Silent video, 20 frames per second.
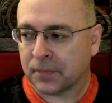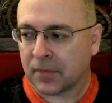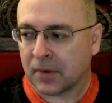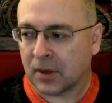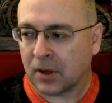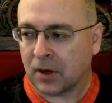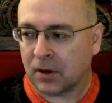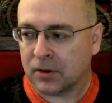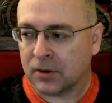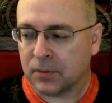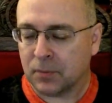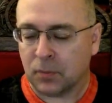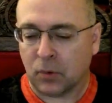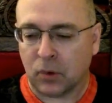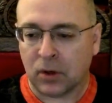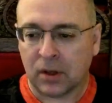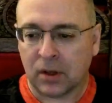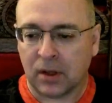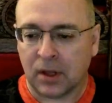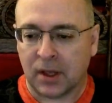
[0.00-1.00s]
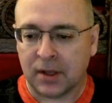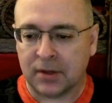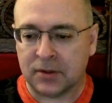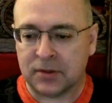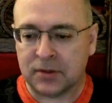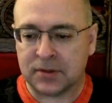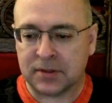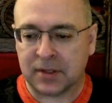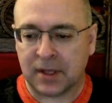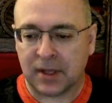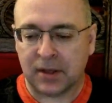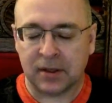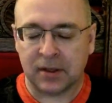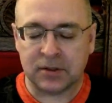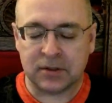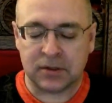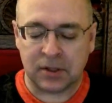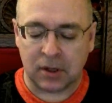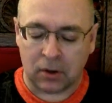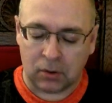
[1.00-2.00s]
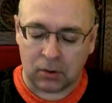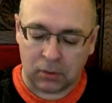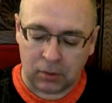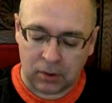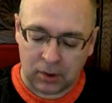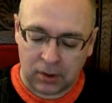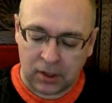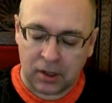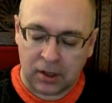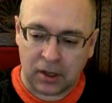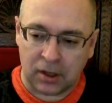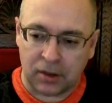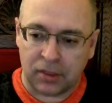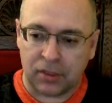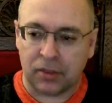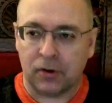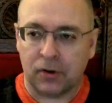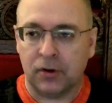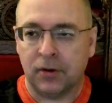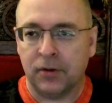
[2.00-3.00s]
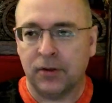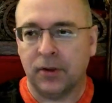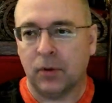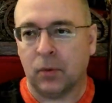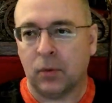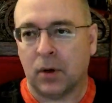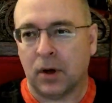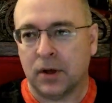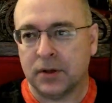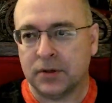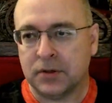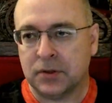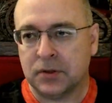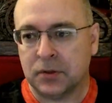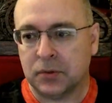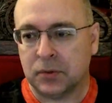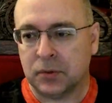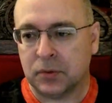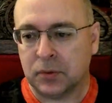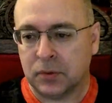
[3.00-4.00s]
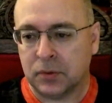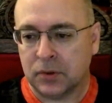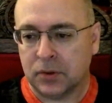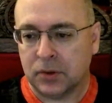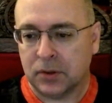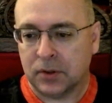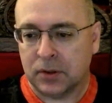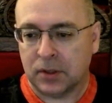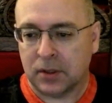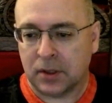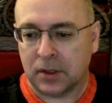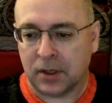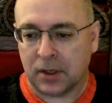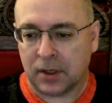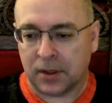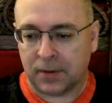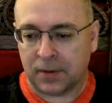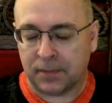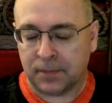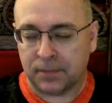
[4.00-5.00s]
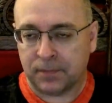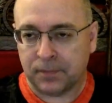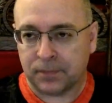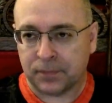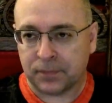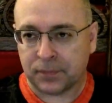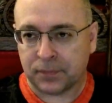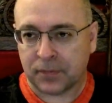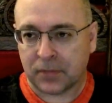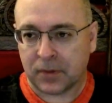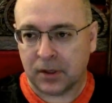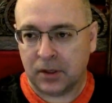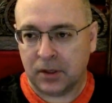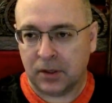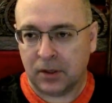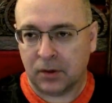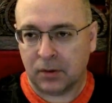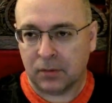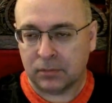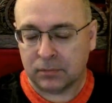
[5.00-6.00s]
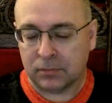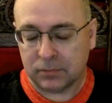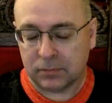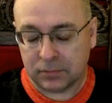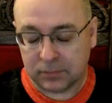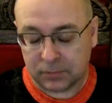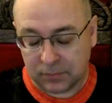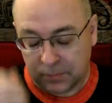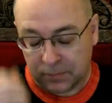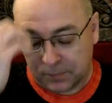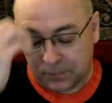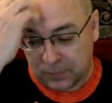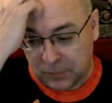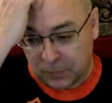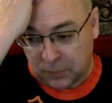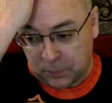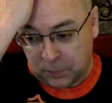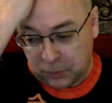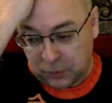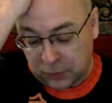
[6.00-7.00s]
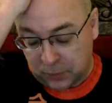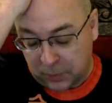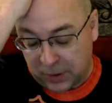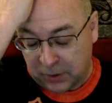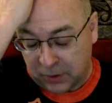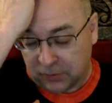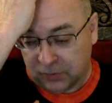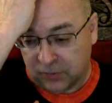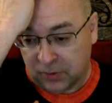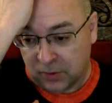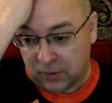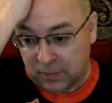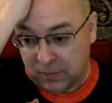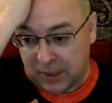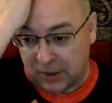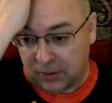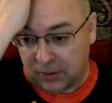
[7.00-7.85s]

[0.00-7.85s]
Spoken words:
more inclined to just let things go, a third that want to, um, you know, put the pedal to the metal."